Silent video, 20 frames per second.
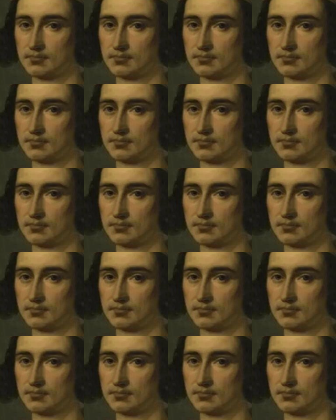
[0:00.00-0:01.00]

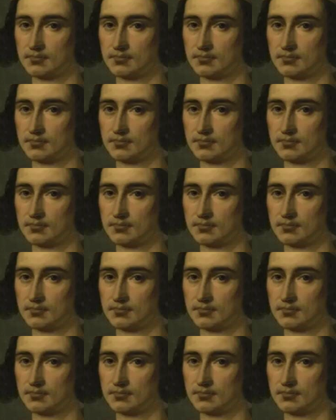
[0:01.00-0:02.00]

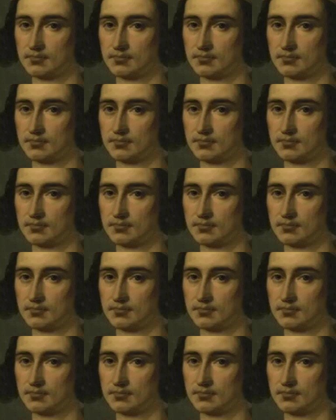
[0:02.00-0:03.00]

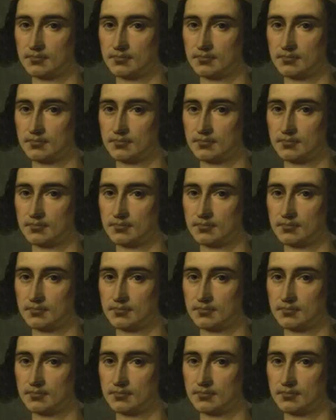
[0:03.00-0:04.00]

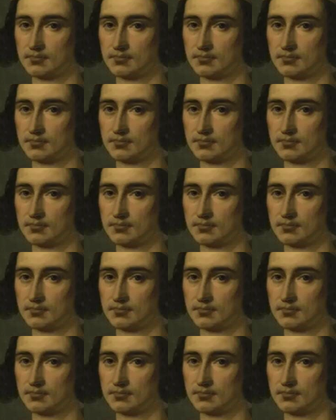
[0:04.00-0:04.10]
This is a still picture; no speech is visible.